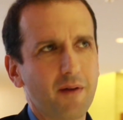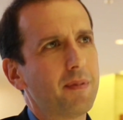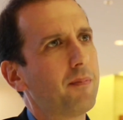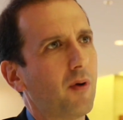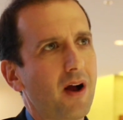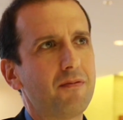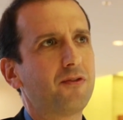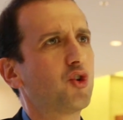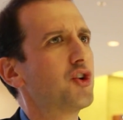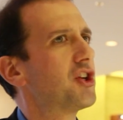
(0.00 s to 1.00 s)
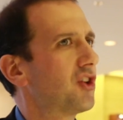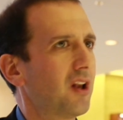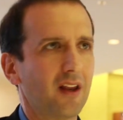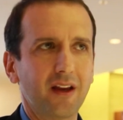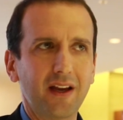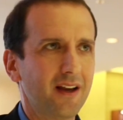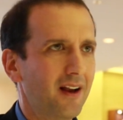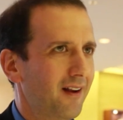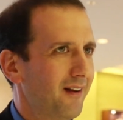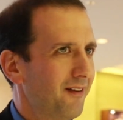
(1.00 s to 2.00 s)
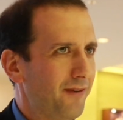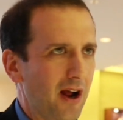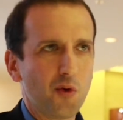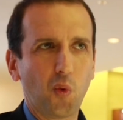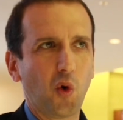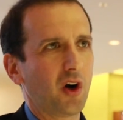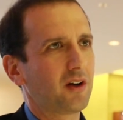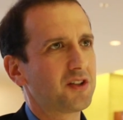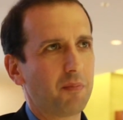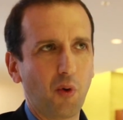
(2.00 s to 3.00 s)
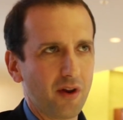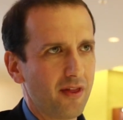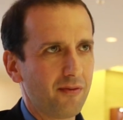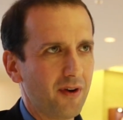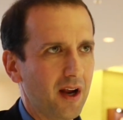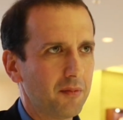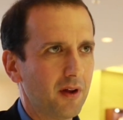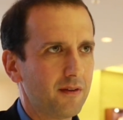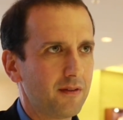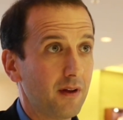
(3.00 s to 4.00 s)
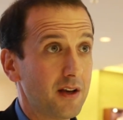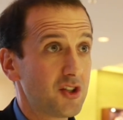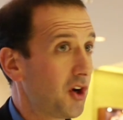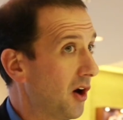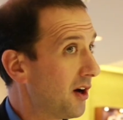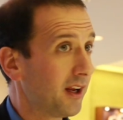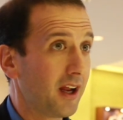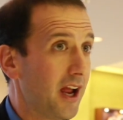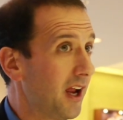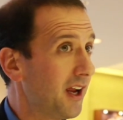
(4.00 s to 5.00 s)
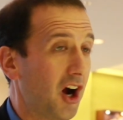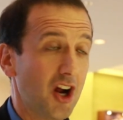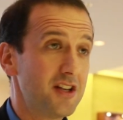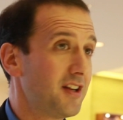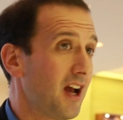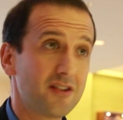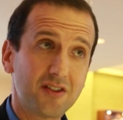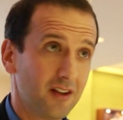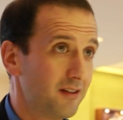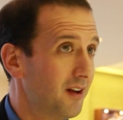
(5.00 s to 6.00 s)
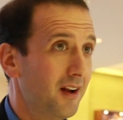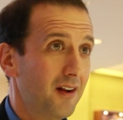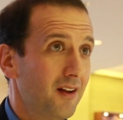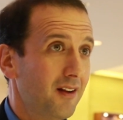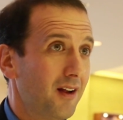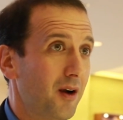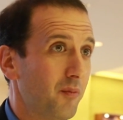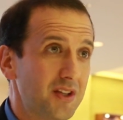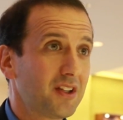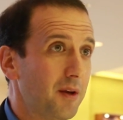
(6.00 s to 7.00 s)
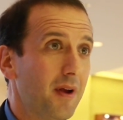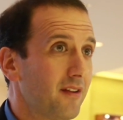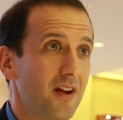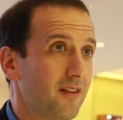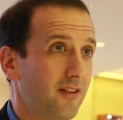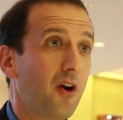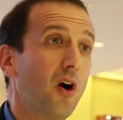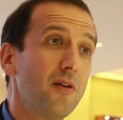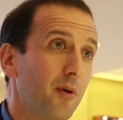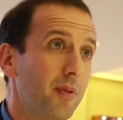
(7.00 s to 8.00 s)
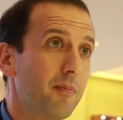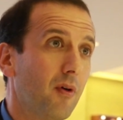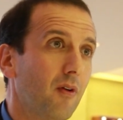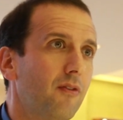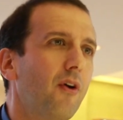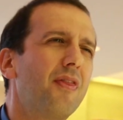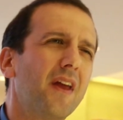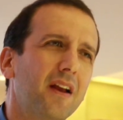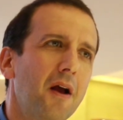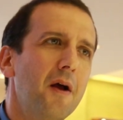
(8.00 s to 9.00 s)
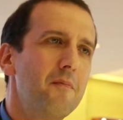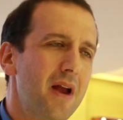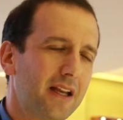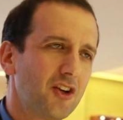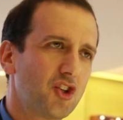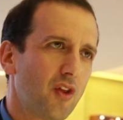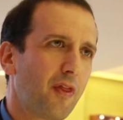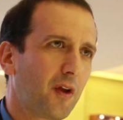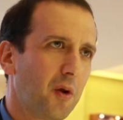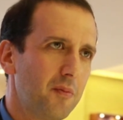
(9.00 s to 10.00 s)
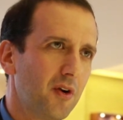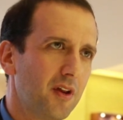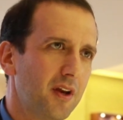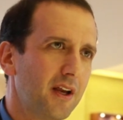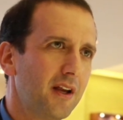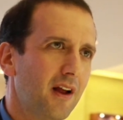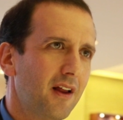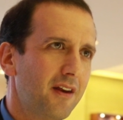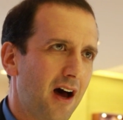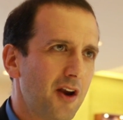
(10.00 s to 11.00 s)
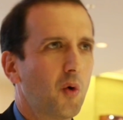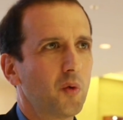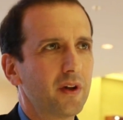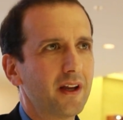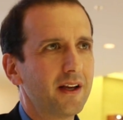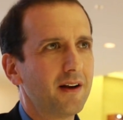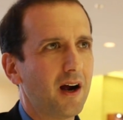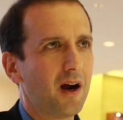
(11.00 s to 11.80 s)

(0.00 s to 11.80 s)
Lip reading: that people have traditionally found work, supported their families, and starting a untested, risky business is hard for people. So I think making sure that the community not only